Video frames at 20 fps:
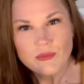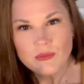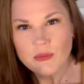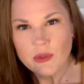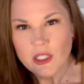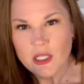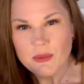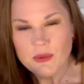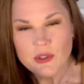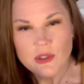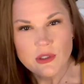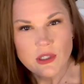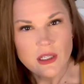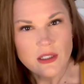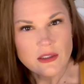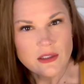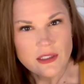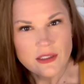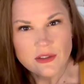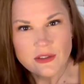Perhaps you
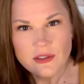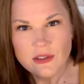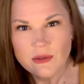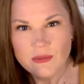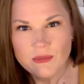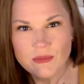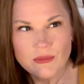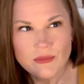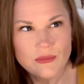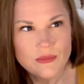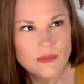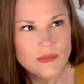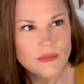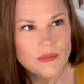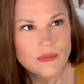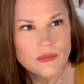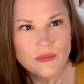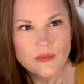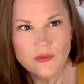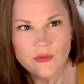got lost
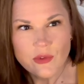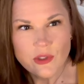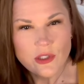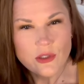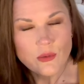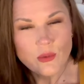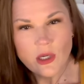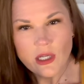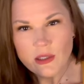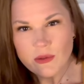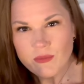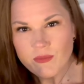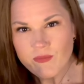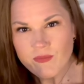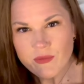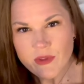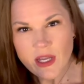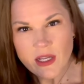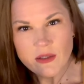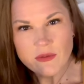for a little while,
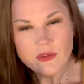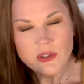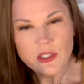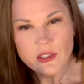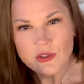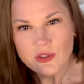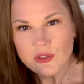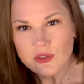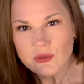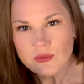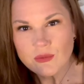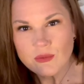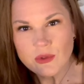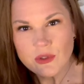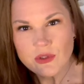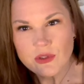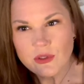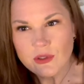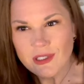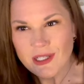out of touch
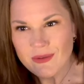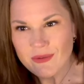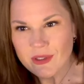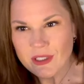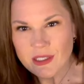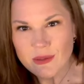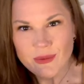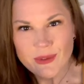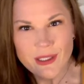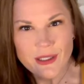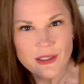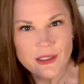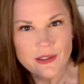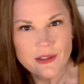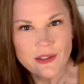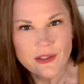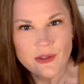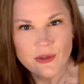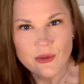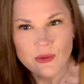with your everyday reality
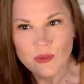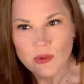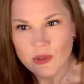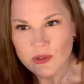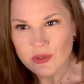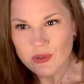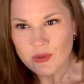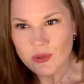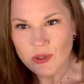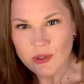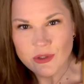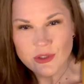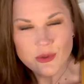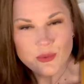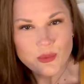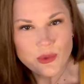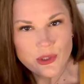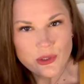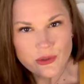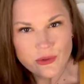that you worked so hard to
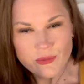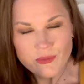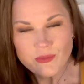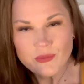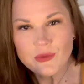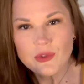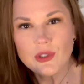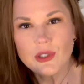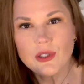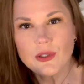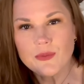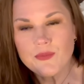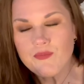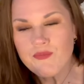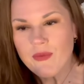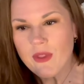build. Okay.